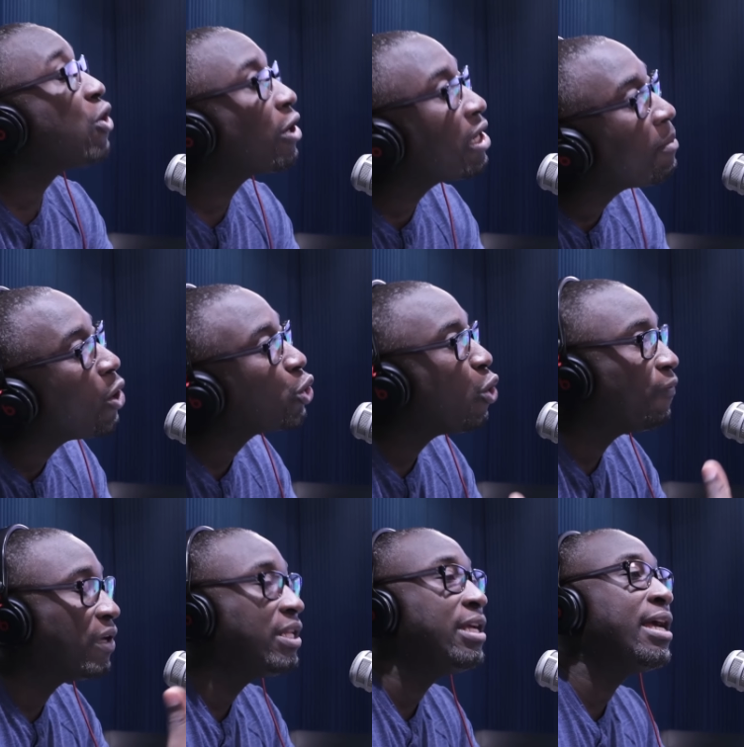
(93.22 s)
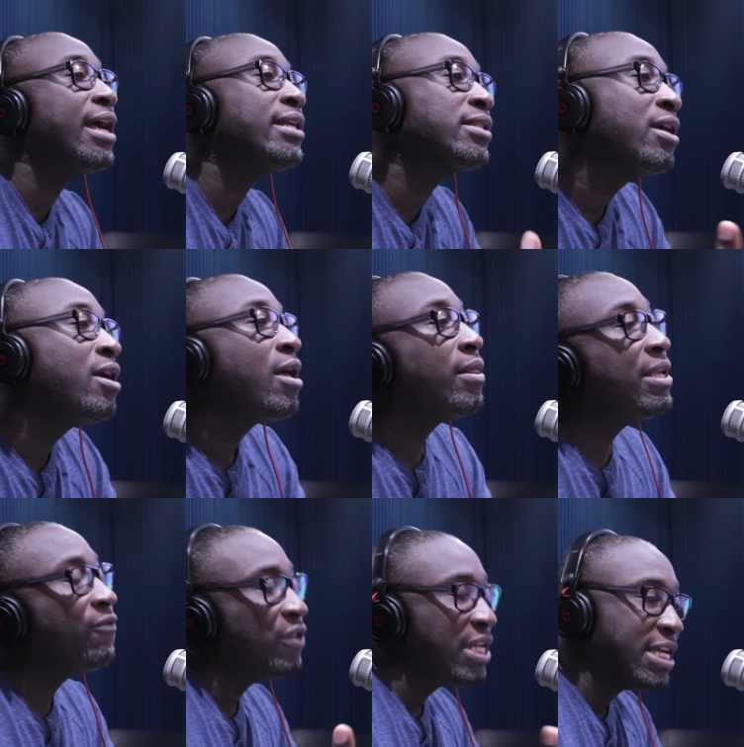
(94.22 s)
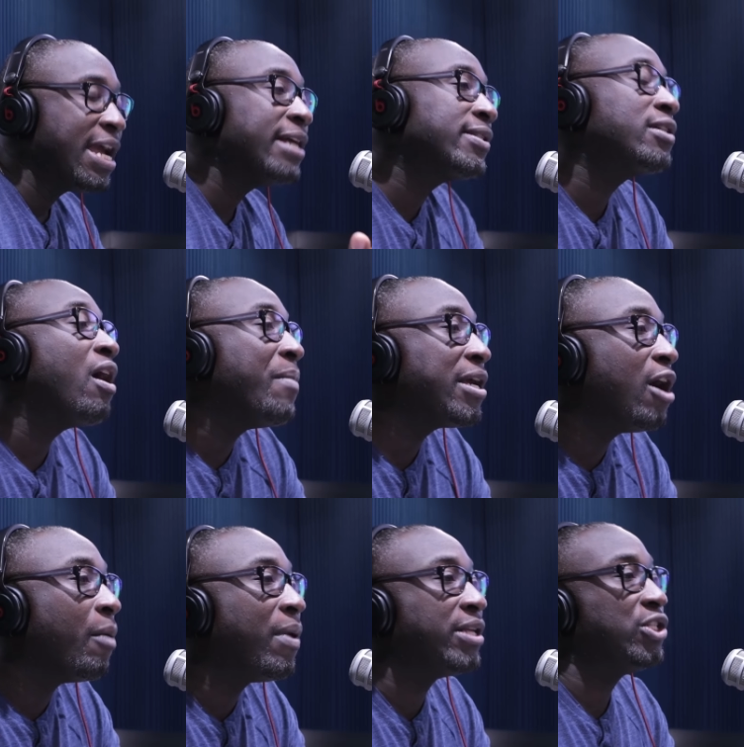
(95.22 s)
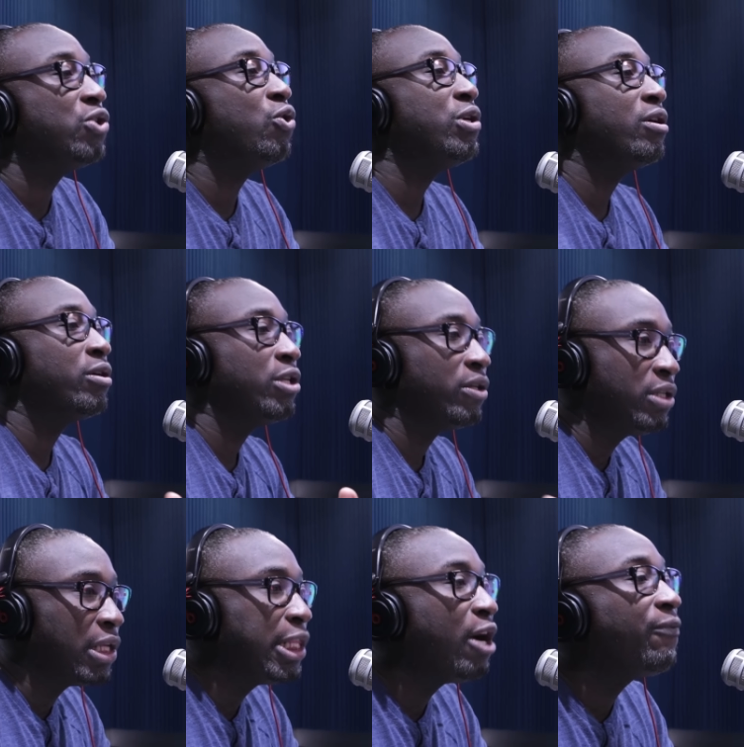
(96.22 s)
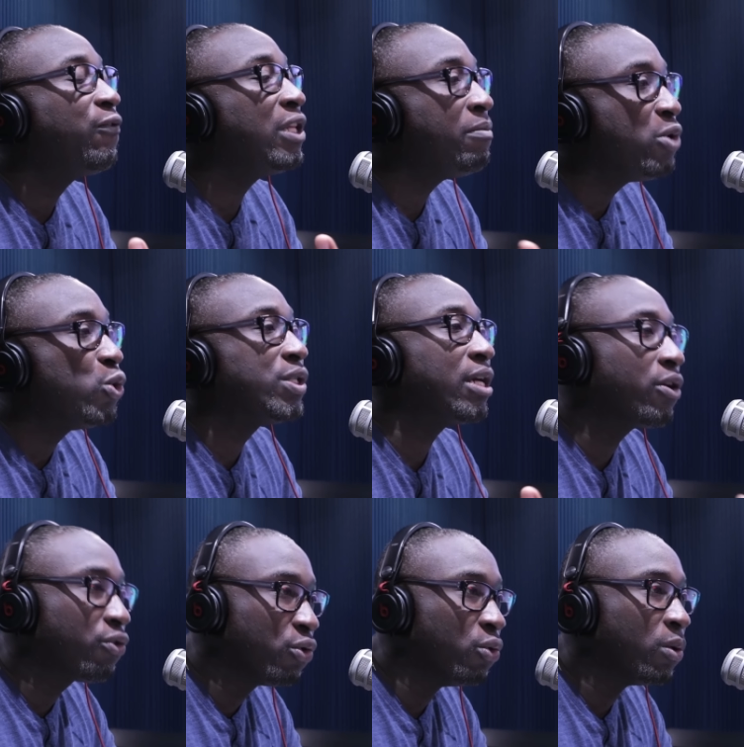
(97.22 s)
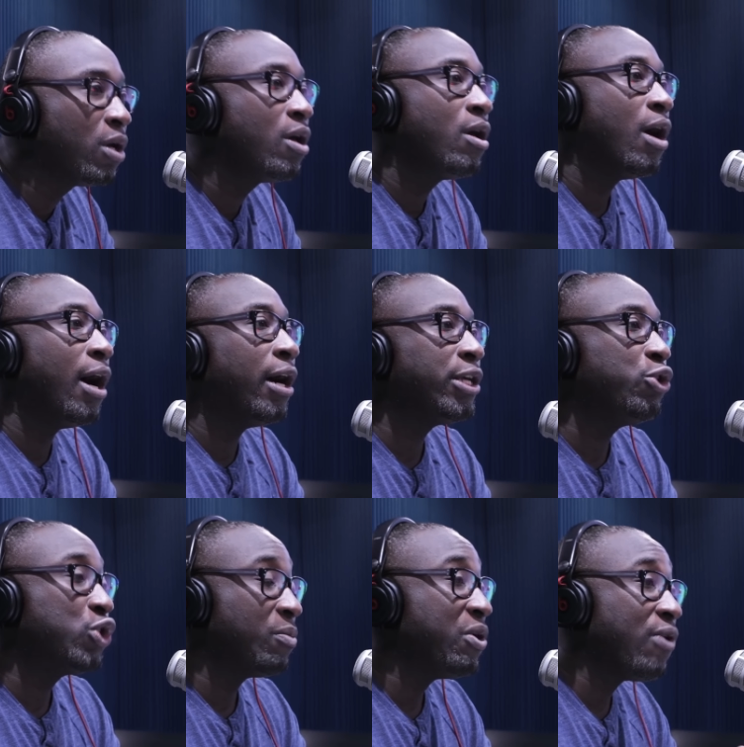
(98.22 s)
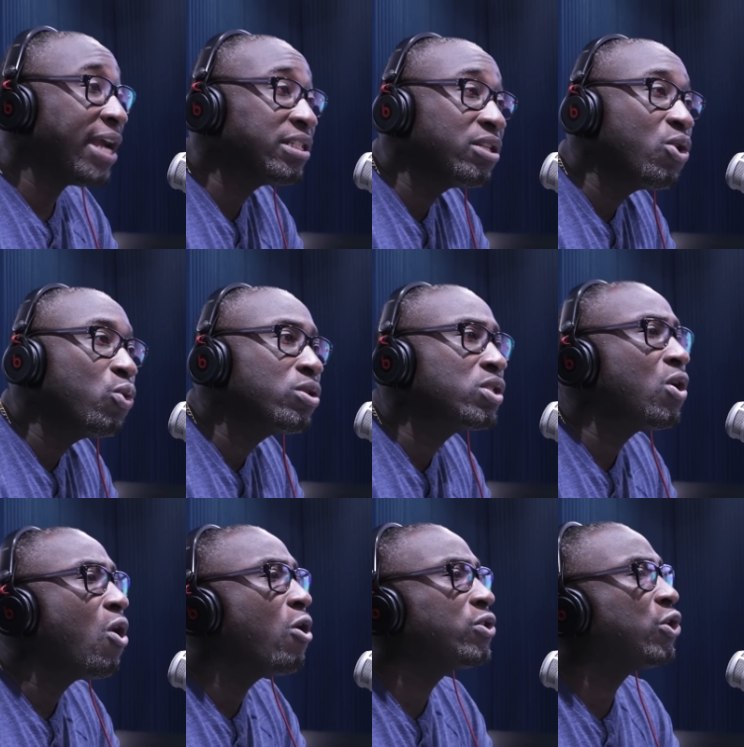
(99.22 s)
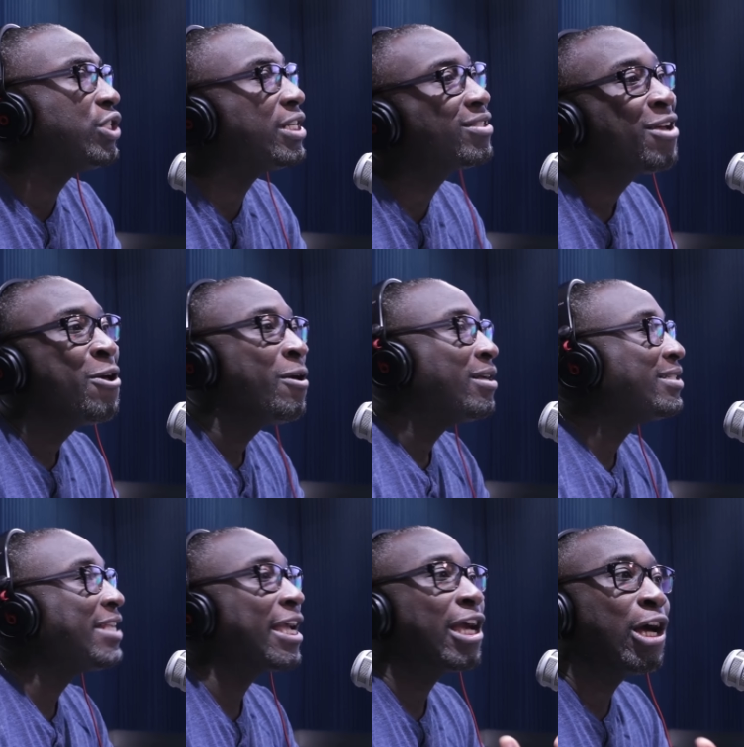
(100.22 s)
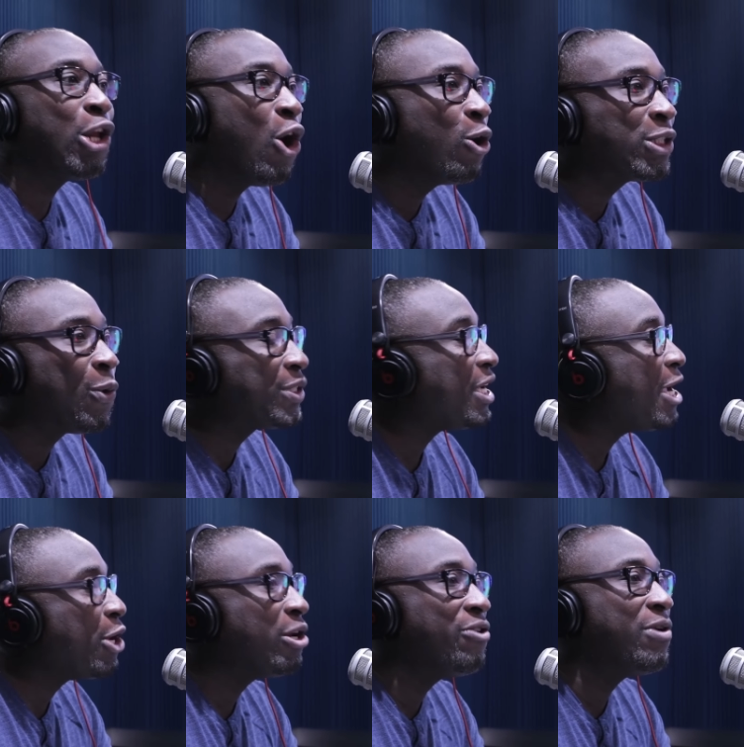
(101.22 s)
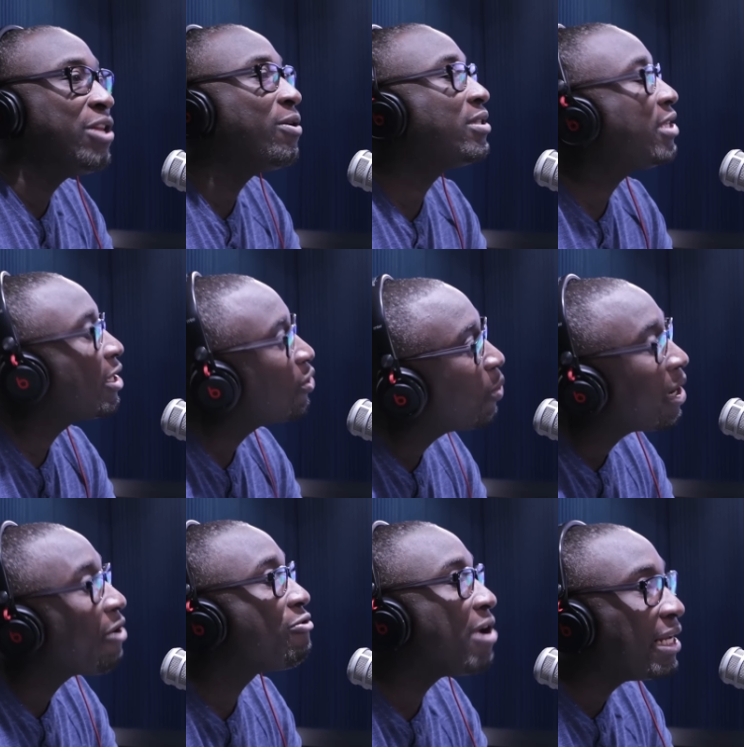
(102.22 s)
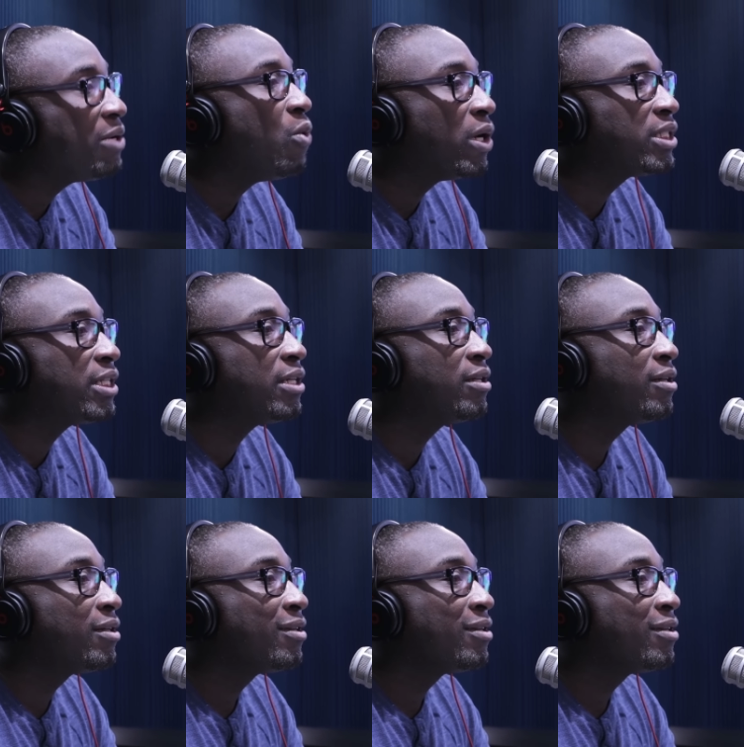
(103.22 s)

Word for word: talking about Afro over the years, the, the years coming up, as you know, your your, your love for the music grew. Mm -hmm. uh, you used to be writing your own songs or just singing along to what you're hearing on the radio and saying, you know what, I really want to